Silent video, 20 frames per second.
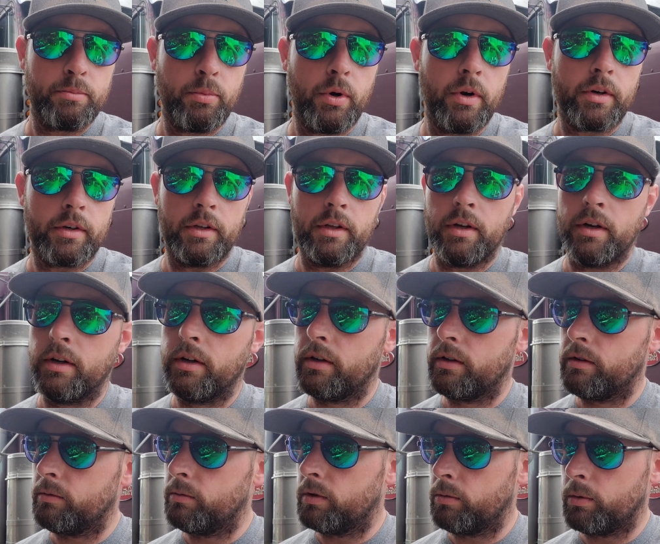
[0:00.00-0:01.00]
the parking lot
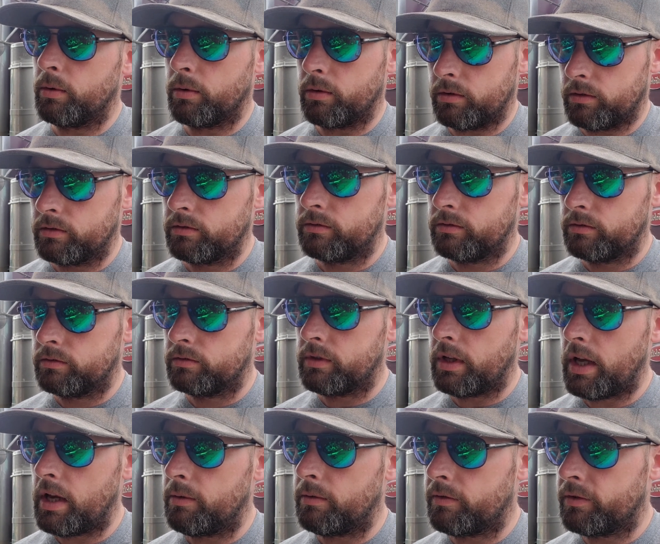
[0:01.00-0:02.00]
where we were
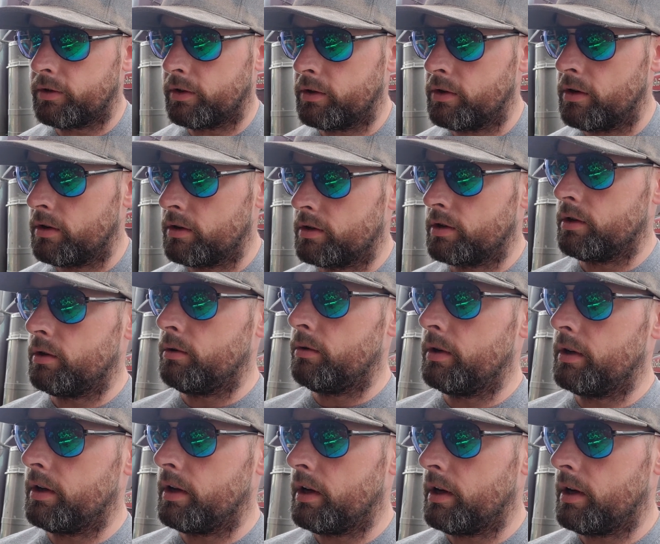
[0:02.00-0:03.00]
at for the car show.
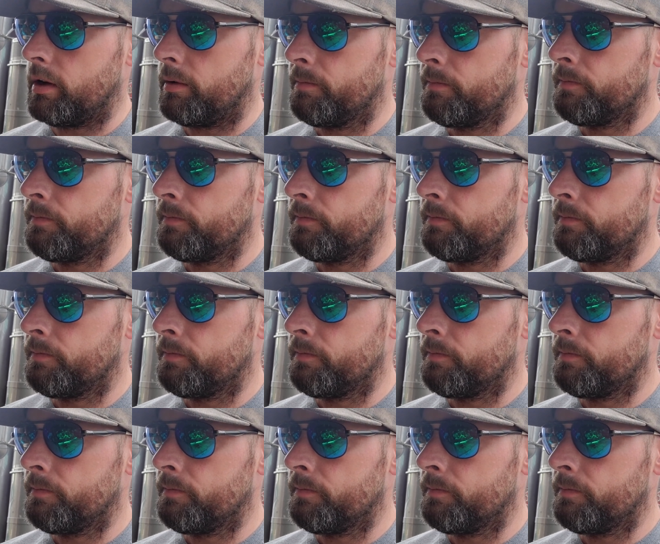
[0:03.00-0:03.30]
And uh,